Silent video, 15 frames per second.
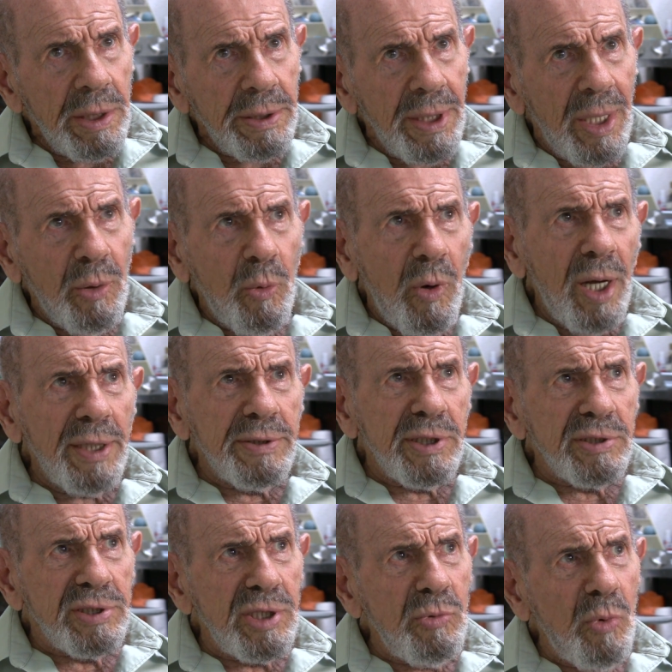Now, why
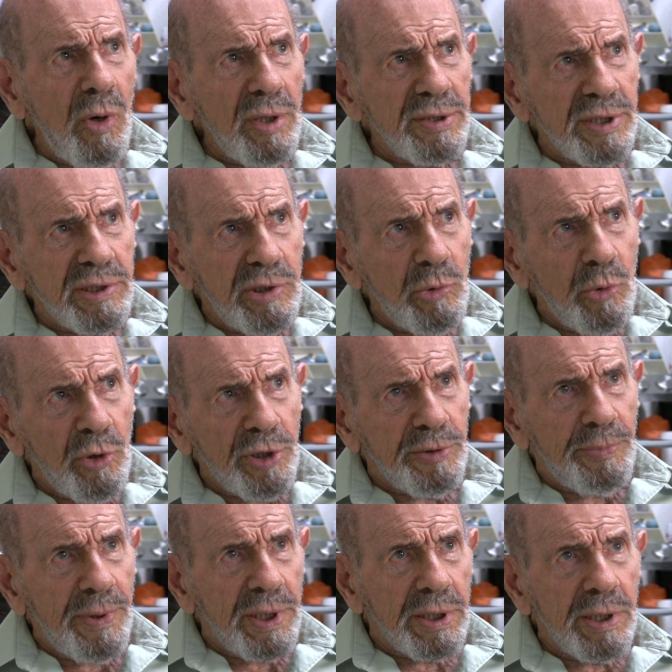does he want it to
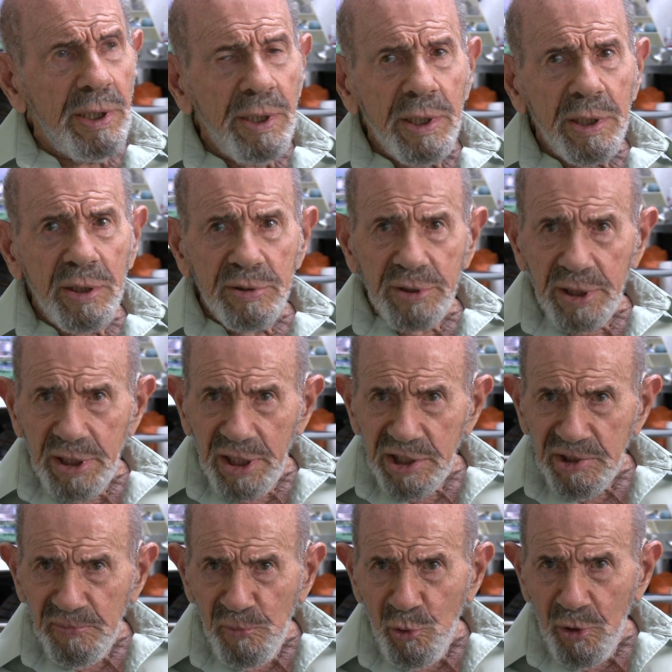work better? Because he
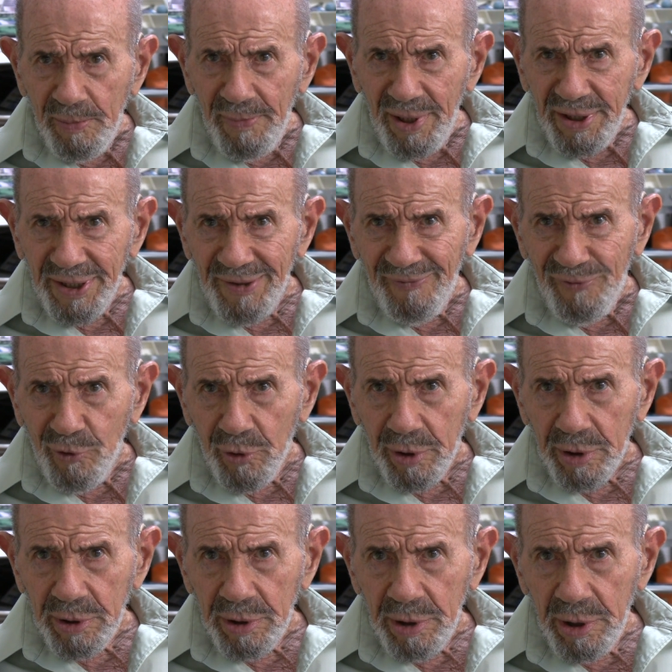gets more money for
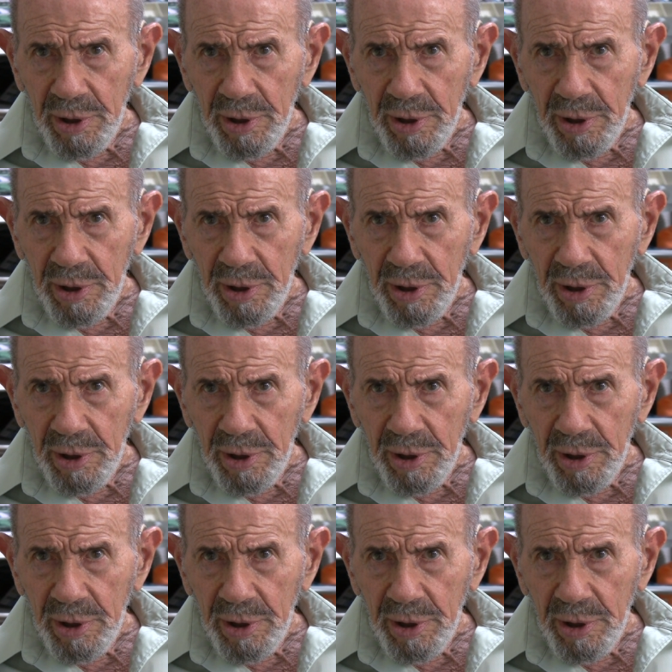it.